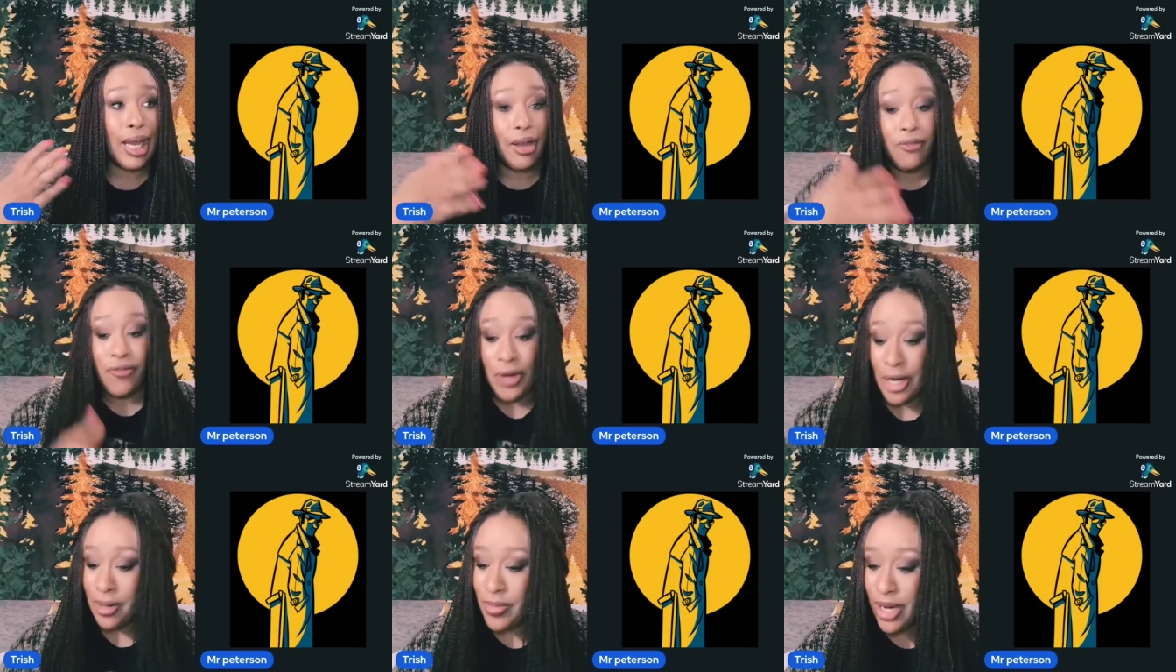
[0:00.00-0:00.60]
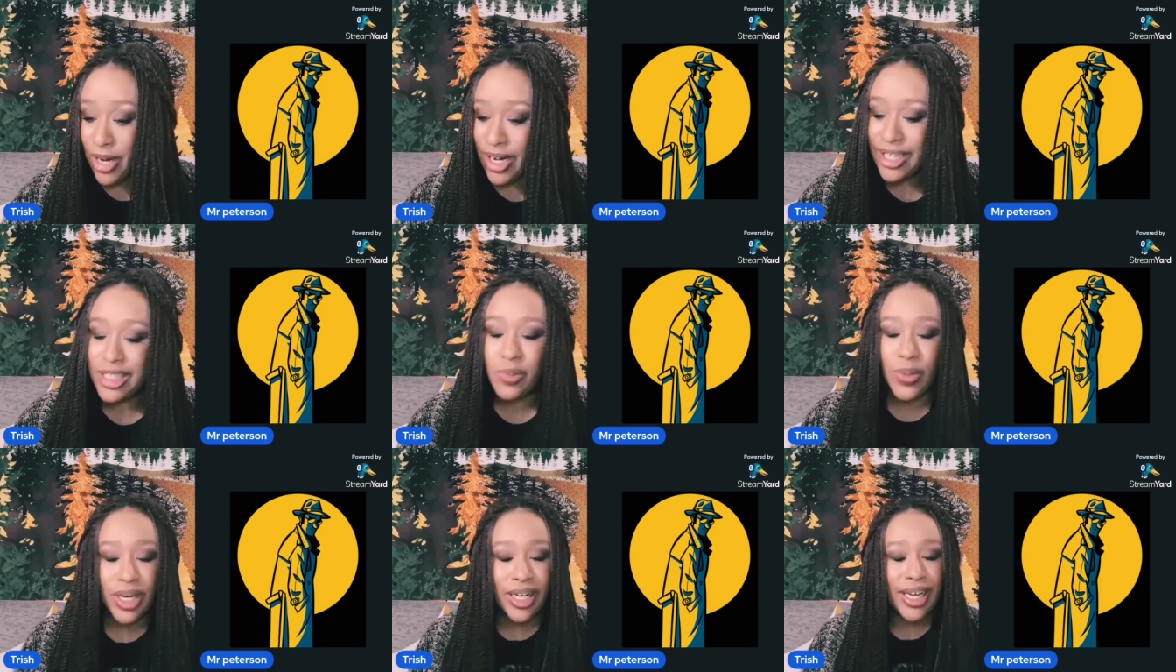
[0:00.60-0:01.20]
affirm your
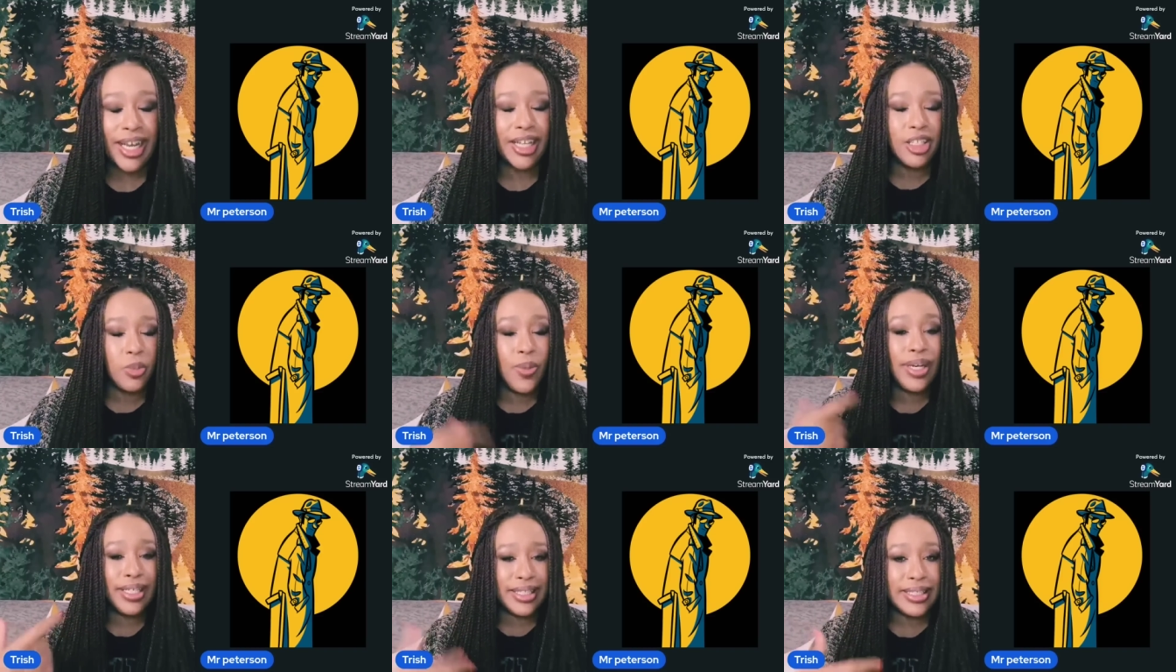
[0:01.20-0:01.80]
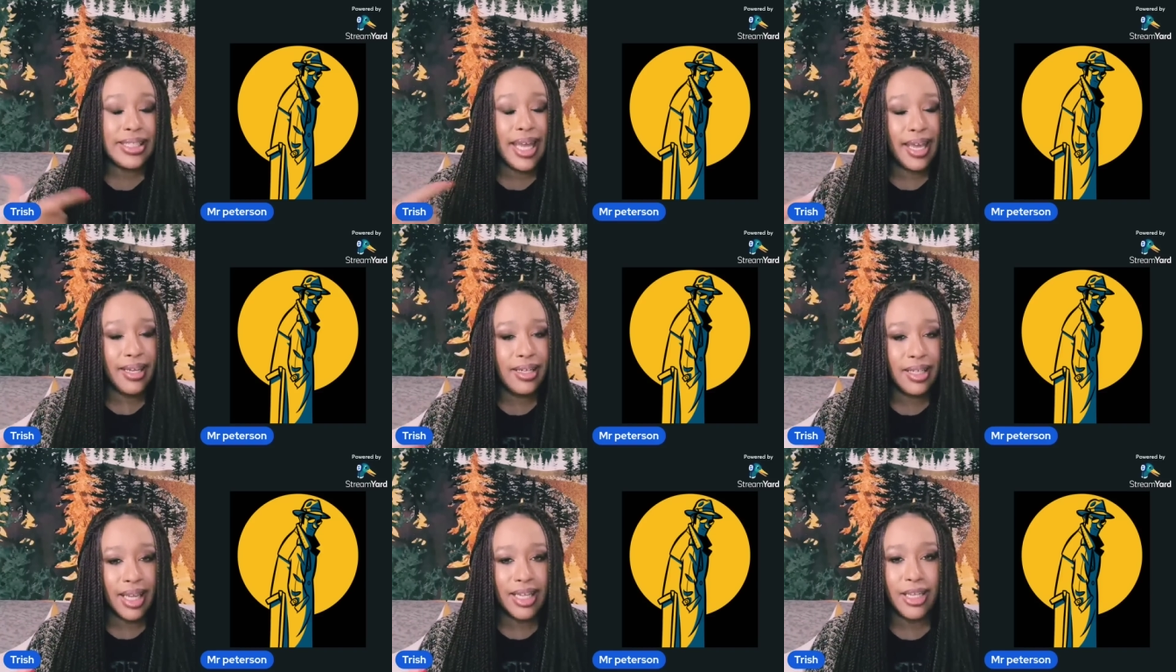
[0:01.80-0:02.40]
experience. But instead,
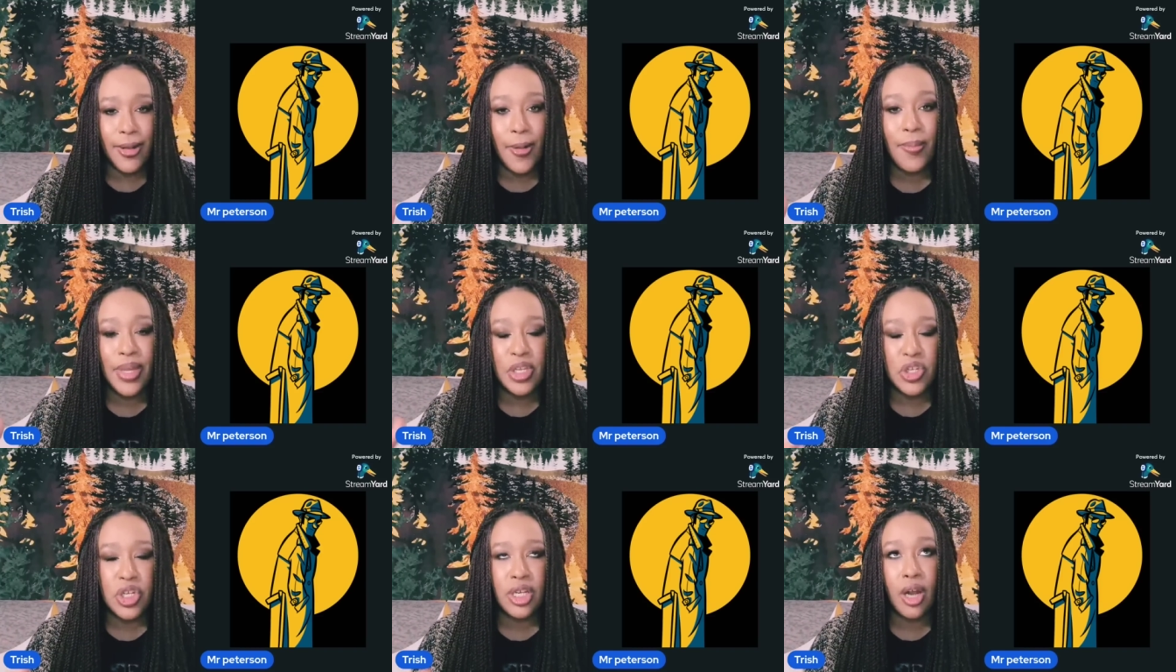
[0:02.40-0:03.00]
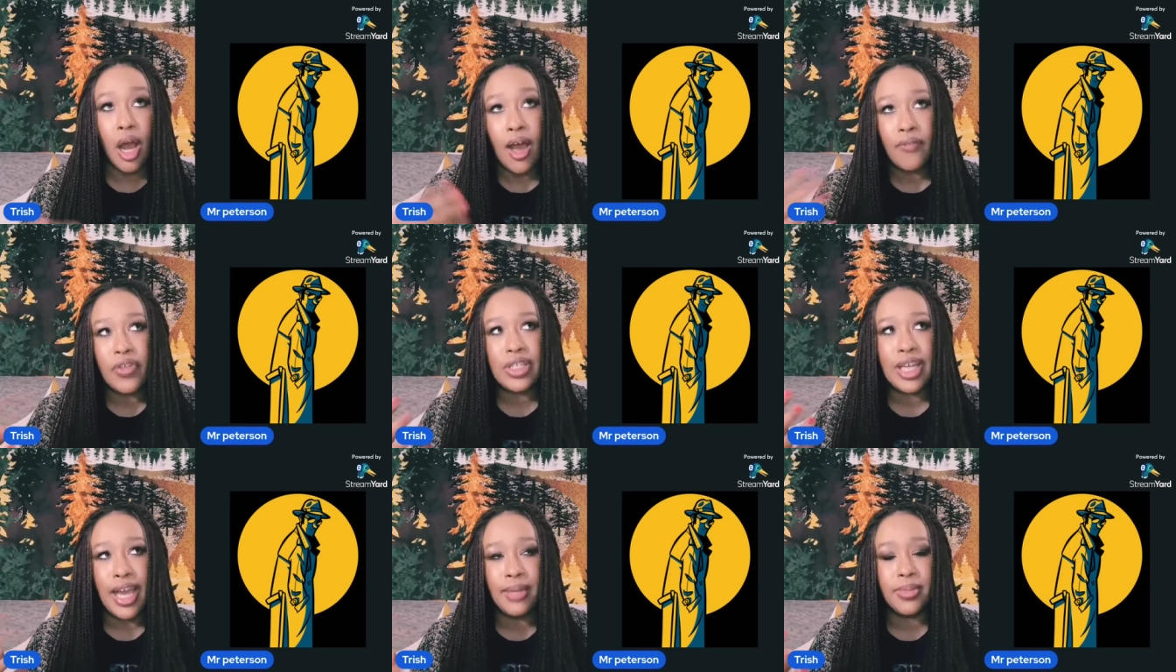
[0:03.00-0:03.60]
like you mentioned,
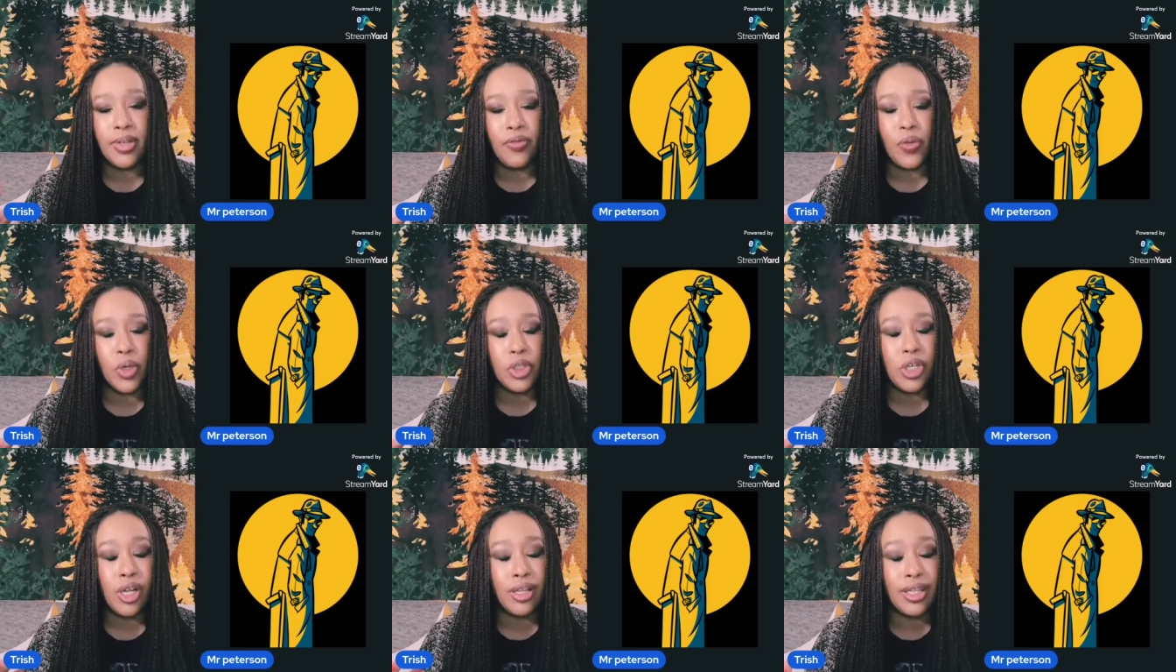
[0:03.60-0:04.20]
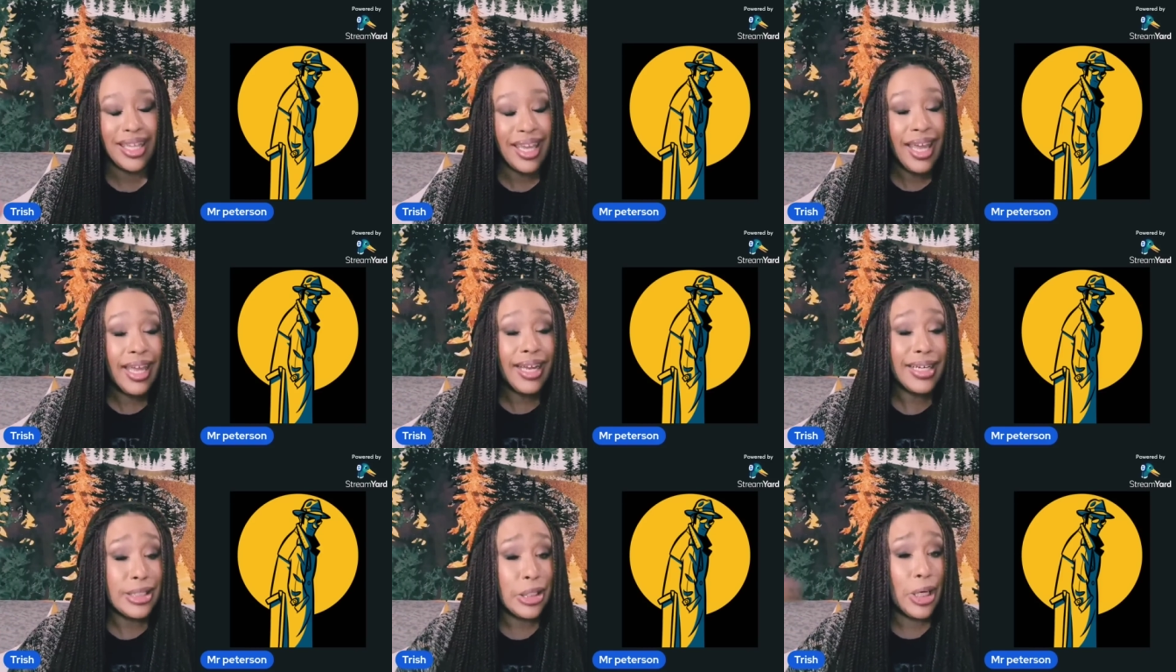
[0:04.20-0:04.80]
oftentimes, unfortunately,
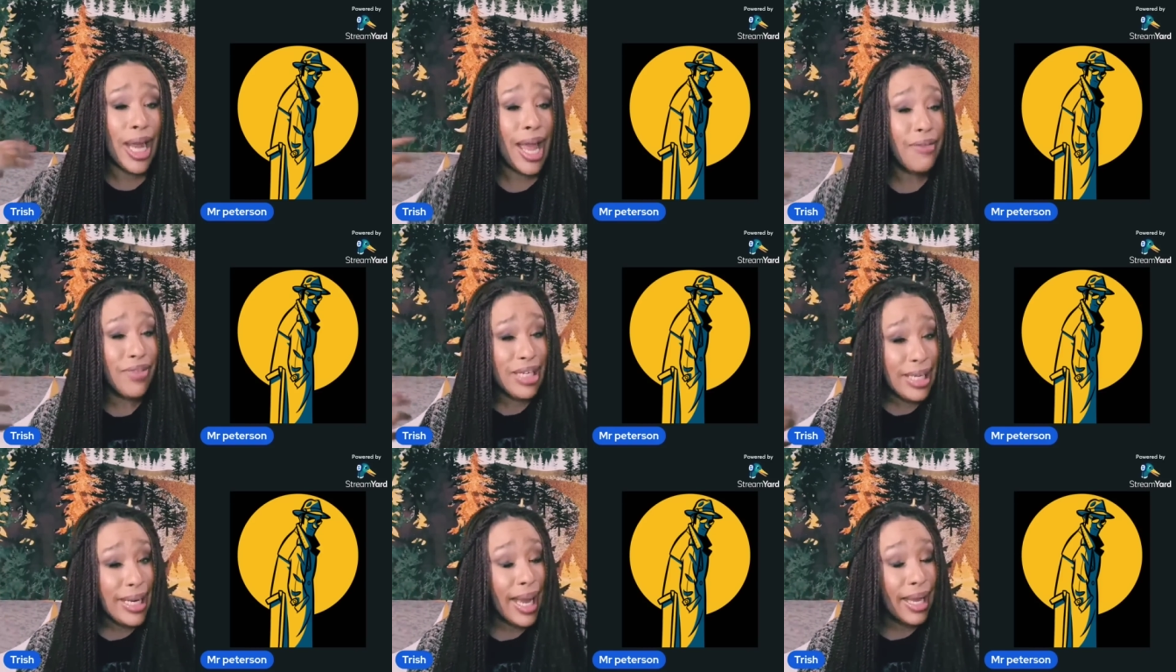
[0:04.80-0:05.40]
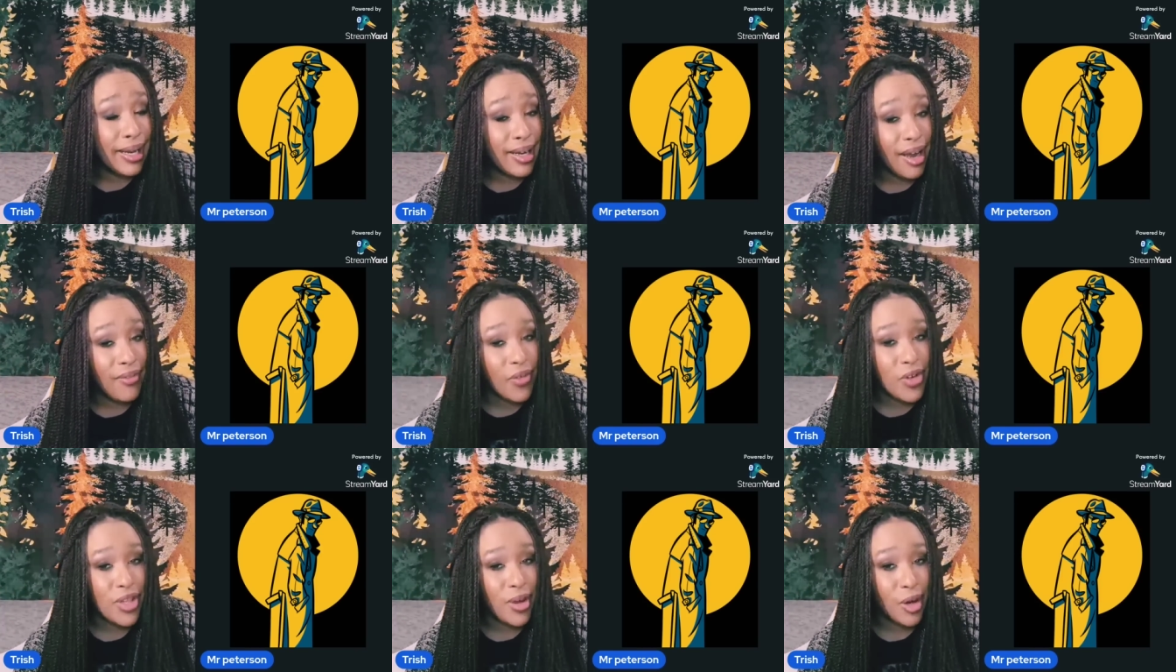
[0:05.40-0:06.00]
because they're having to kind of cover
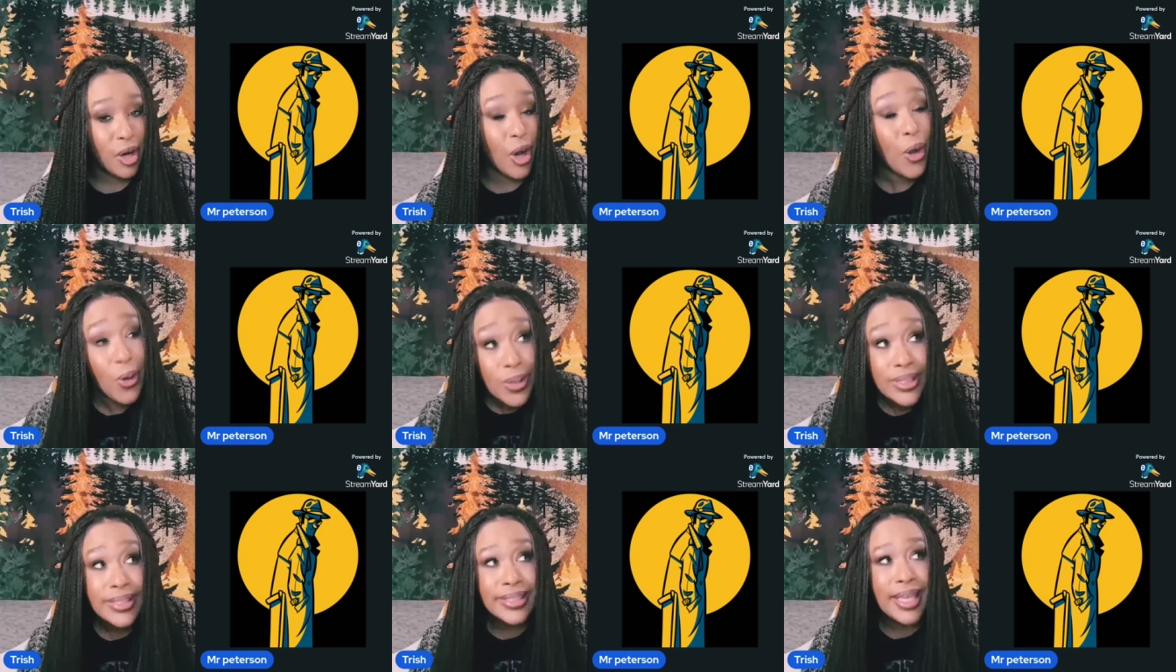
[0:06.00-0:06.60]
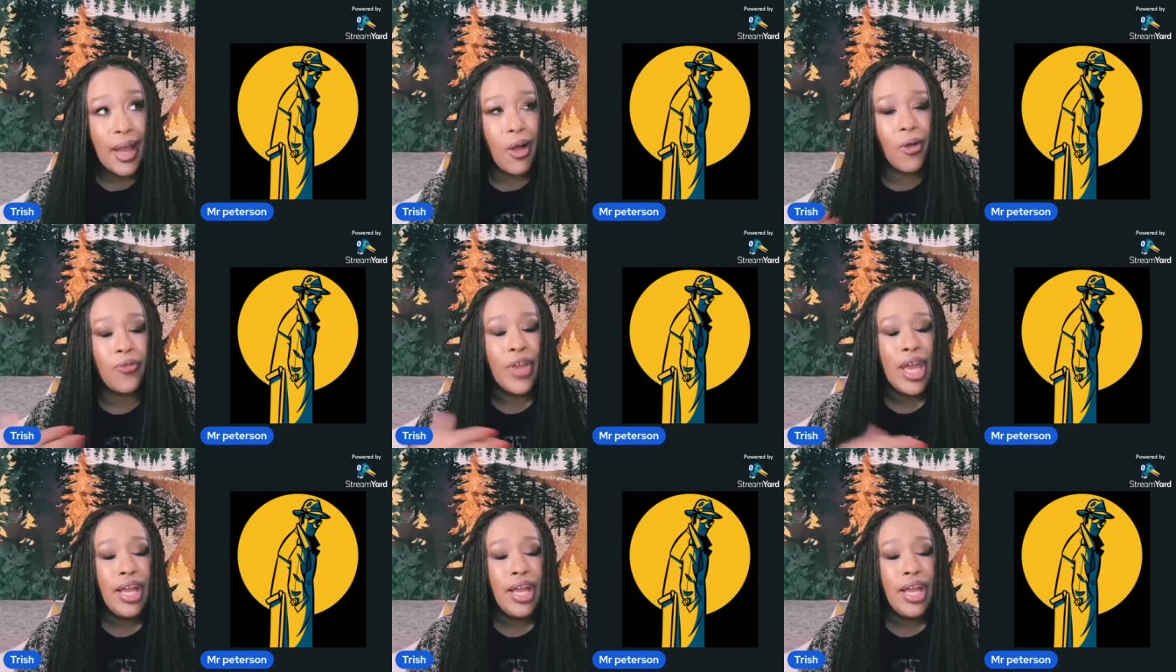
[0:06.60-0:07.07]
their own self,